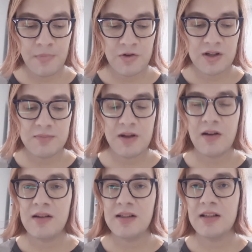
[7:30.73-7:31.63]
just
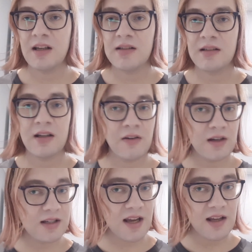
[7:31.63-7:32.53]
because it doesn't
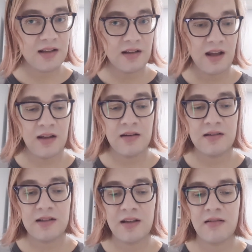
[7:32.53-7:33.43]
irritate
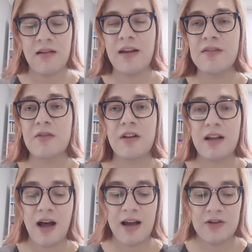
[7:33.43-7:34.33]
and it leaves it really
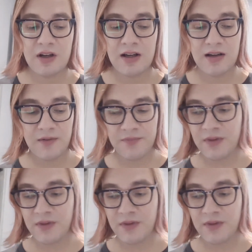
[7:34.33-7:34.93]
hydrating.